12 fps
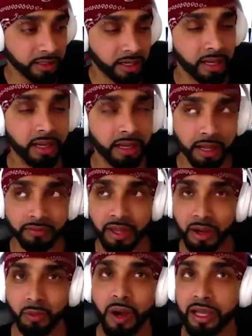And I love
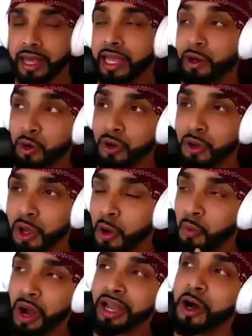that. Why cannot,
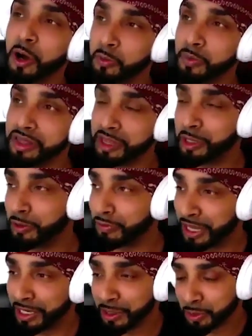why can't we think of
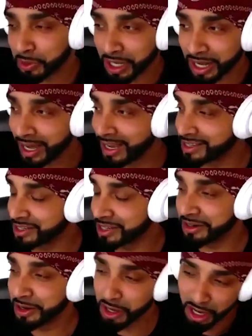like little guys
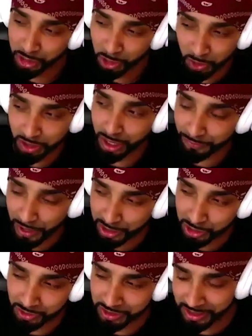and a chocolate
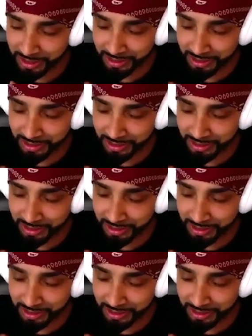factory?